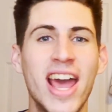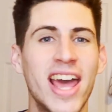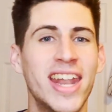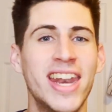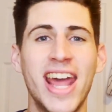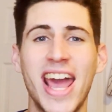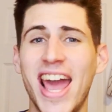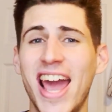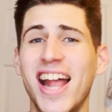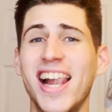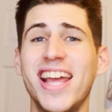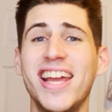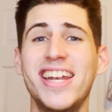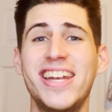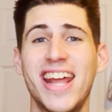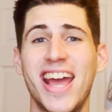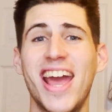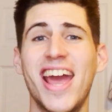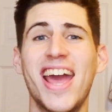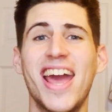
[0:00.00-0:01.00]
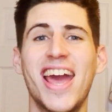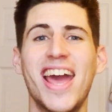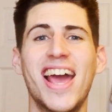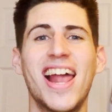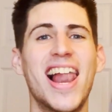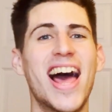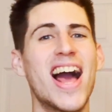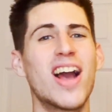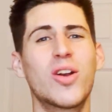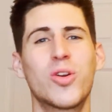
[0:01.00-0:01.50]
And Elly De
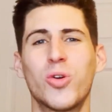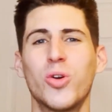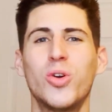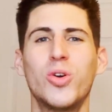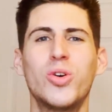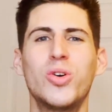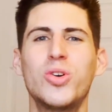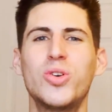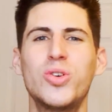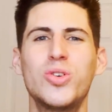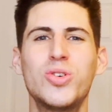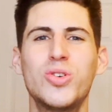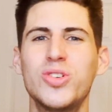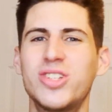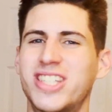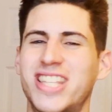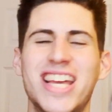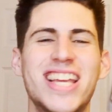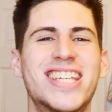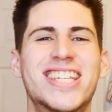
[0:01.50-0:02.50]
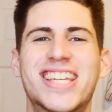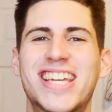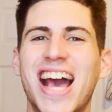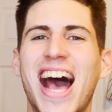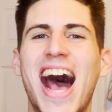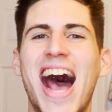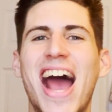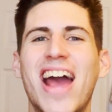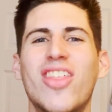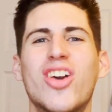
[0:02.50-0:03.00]
La Cruz, this
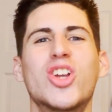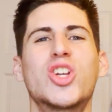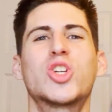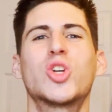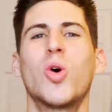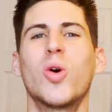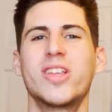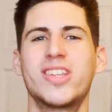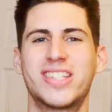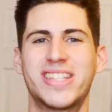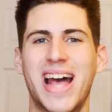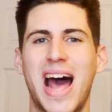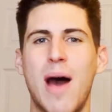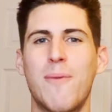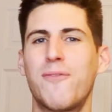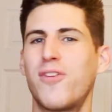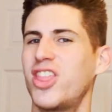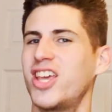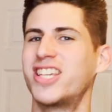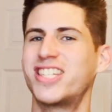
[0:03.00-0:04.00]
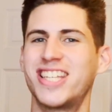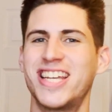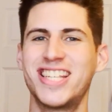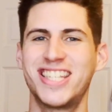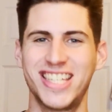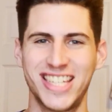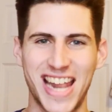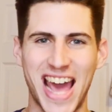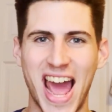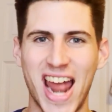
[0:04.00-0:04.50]
guy, the shortstop for the
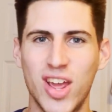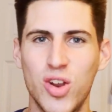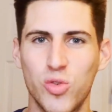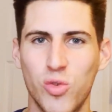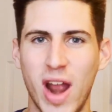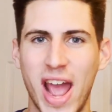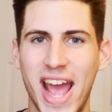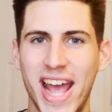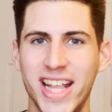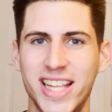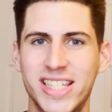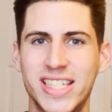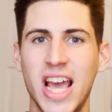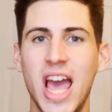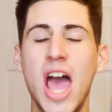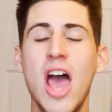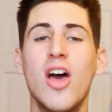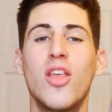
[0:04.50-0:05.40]
Cincinnati Reds,